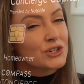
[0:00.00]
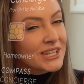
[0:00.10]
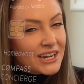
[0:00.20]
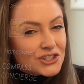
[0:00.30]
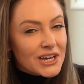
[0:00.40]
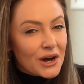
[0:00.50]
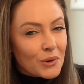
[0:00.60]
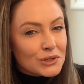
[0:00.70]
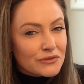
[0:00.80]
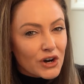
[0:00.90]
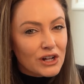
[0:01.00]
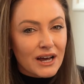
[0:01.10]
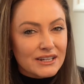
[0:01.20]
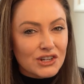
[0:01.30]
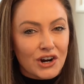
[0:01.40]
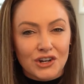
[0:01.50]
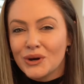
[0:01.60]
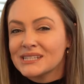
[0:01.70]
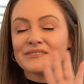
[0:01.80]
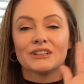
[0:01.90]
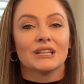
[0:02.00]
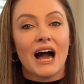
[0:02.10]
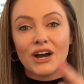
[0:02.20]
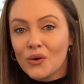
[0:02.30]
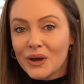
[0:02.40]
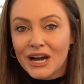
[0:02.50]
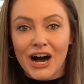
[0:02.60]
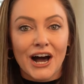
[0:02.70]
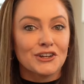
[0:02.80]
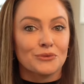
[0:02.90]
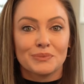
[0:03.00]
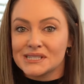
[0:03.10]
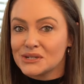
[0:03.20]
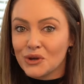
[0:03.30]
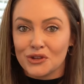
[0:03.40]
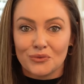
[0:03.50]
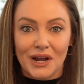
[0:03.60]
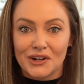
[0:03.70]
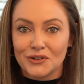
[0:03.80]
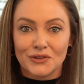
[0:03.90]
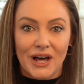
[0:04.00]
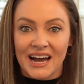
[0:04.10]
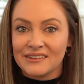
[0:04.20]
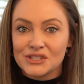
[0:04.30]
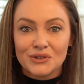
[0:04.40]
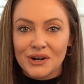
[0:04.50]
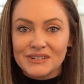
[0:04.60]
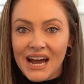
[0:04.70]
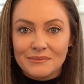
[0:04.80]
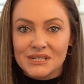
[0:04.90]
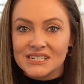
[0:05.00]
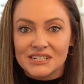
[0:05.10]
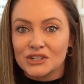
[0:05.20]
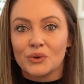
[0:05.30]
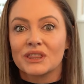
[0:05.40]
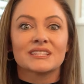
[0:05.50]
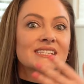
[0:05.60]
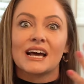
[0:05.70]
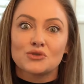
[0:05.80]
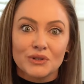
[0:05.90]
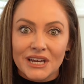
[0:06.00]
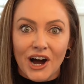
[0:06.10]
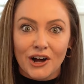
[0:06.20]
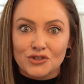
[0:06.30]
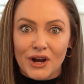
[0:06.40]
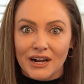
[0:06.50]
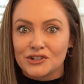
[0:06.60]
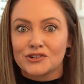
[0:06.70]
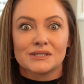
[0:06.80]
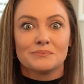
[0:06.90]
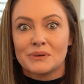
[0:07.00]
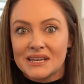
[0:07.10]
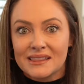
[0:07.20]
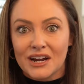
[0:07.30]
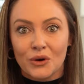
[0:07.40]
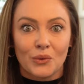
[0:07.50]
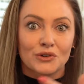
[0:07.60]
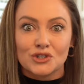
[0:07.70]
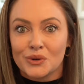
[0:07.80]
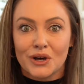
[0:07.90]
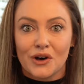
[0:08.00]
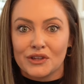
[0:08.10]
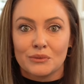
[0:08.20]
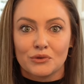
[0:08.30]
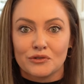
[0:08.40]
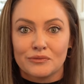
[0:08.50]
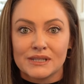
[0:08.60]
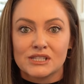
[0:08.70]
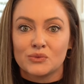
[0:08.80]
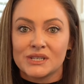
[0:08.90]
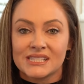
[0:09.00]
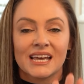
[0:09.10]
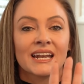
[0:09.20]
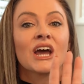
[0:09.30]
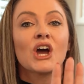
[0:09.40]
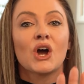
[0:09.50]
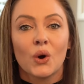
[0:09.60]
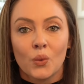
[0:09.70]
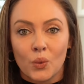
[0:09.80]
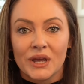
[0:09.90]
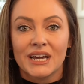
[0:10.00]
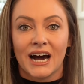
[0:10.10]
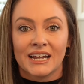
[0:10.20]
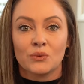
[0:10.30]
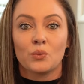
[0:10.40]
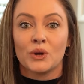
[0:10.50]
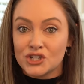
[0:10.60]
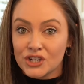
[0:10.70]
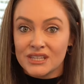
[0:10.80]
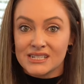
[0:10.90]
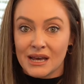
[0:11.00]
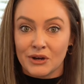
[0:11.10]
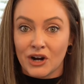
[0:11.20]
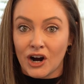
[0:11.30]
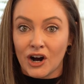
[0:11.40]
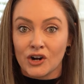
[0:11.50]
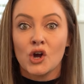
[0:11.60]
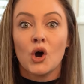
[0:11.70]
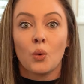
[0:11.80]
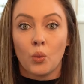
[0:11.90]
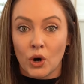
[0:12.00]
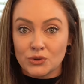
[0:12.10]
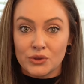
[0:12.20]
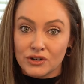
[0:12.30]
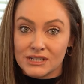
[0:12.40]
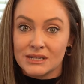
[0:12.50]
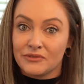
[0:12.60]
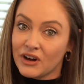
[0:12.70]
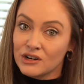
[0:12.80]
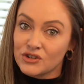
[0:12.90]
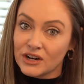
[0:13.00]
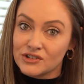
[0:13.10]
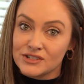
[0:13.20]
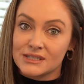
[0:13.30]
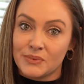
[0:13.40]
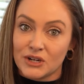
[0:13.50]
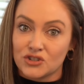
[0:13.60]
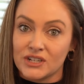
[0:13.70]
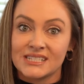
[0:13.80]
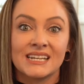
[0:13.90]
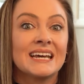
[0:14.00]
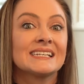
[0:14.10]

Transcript: which is actually how most of our clients are. You guys have a lot going on, you're busy with your regular lives, you don't have time to deal with scheduling contractors and being there when they're doing all the improvements, so we said, we got it. We took the debit card, worked with our team of contractors and specialists,